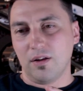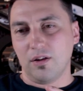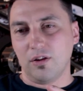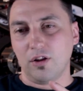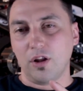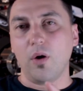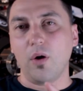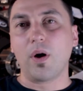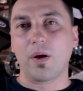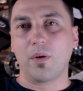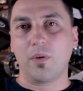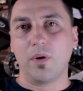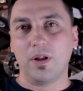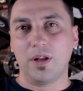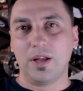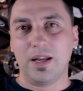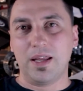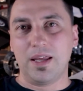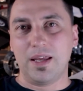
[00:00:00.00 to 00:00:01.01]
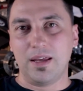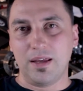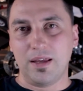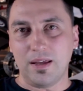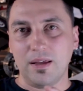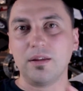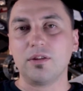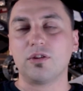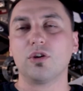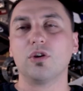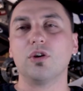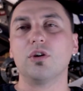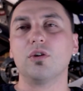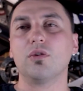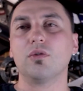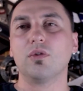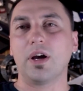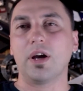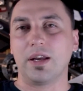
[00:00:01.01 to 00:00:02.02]
lower quality
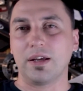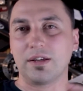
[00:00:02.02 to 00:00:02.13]
internal and